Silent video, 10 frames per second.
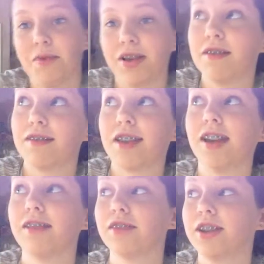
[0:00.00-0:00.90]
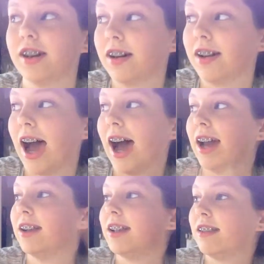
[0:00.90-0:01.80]
because it's getting redone
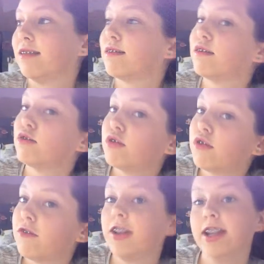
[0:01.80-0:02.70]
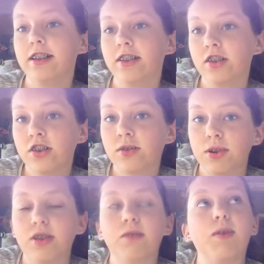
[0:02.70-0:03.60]
and it's not finished,
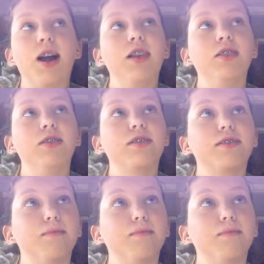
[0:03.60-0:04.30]
which is why it looks a